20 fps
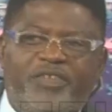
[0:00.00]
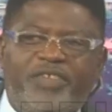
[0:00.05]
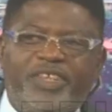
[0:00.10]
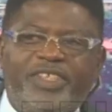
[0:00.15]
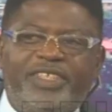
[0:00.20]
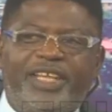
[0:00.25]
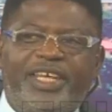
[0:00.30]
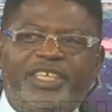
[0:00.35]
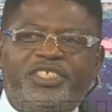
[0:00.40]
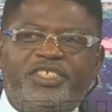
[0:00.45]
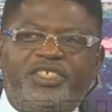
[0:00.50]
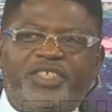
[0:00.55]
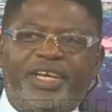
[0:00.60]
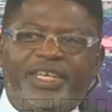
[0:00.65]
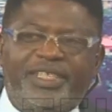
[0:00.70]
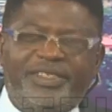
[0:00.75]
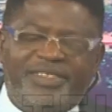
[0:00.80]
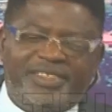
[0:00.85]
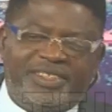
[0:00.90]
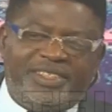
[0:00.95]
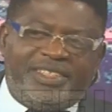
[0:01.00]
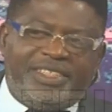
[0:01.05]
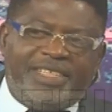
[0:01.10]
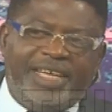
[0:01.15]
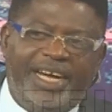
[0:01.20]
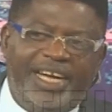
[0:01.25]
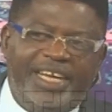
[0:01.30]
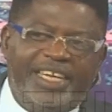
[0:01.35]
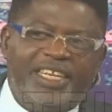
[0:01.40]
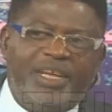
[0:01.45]
of the Nigerian
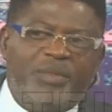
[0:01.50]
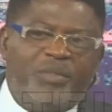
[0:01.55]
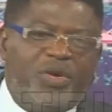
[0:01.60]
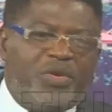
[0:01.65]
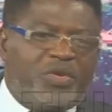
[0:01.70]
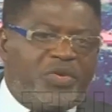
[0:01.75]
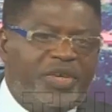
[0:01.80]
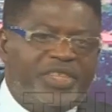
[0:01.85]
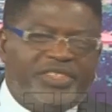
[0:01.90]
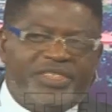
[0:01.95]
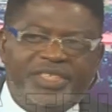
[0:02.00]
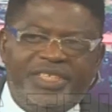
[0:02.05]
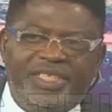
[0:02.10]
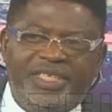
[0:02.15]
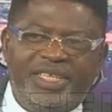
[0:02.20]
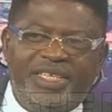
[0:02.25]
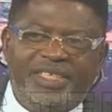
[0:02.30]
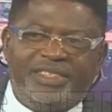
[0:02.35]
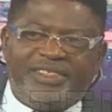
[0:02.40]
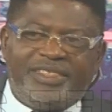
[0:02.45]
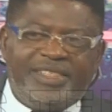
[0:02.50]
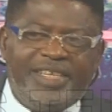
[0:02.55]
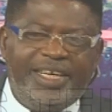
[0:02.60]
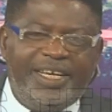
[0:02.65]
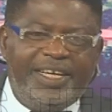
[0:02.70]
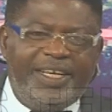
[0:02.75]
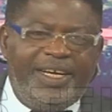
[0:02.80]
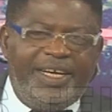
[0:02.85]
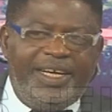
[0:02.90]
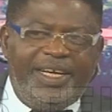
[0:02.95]
style democracy is uh, uh,
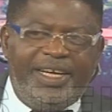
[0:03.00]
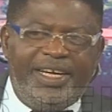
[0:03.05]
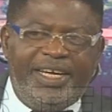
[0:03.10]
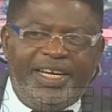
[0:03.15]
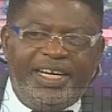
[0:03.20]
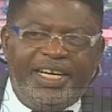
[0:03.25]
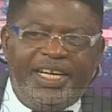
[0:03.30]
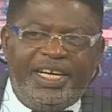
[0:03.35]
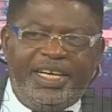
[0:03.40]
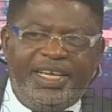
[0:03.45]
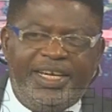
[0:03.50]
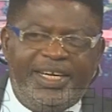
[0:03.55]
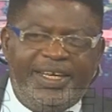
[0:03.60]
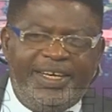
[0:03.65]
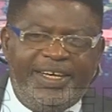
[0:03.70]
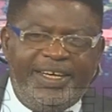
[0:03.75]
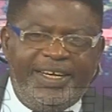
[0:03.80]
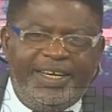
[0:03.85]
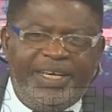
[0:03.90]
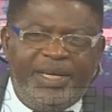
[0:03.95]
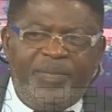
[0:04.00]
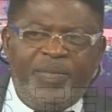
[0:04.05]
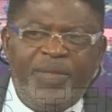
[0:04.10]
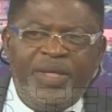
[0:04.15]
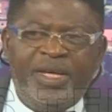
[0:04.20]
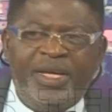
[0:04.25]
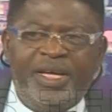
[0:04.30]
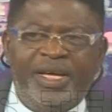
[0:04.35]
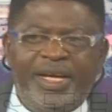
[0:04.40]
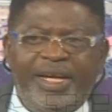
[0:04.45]
uh,
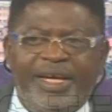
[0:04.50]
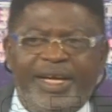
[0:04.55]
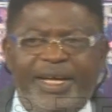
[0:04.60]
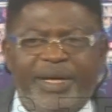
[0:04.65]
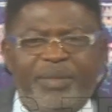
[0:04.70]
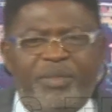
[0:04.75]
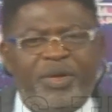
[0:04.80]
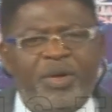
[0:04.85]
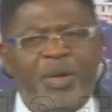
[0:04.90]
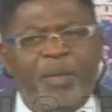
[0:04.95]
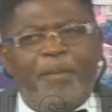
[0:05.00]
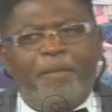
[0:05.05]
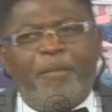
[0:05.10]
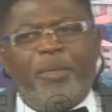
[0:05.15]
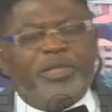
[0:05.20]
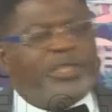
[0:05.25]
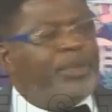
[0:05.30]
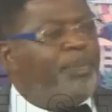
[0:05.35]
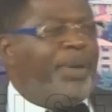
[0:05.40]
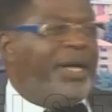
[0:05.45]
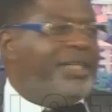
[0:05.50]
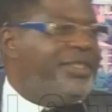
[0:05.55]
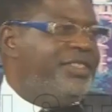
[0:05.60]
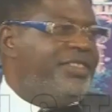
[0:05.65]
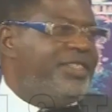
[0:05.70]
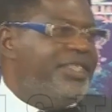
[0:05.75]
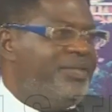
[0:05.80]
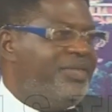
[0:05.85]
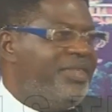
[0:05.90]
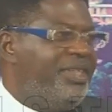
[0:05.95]
uh, um, um,
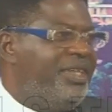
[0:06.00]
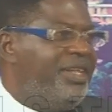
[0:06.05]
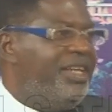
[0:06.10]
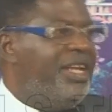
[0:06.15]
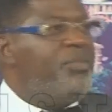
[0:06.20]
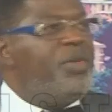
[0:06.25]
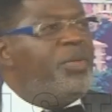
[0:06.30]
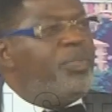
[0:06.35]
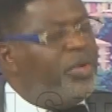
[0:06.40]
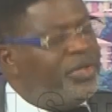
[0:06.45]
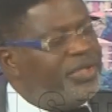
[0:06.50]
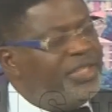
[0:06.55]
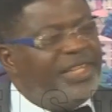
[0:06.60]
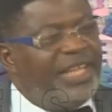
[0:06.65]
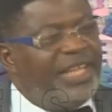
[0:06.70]
multi-partisan. Let me put